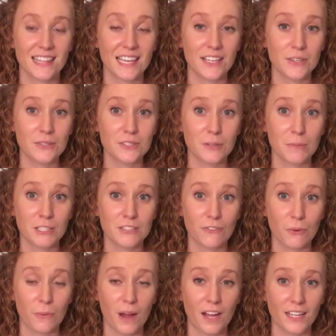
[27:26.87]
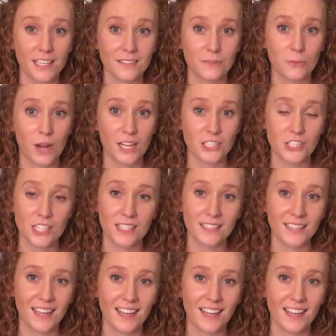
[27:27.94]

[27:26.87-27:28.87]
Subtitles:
thank you so much for watching,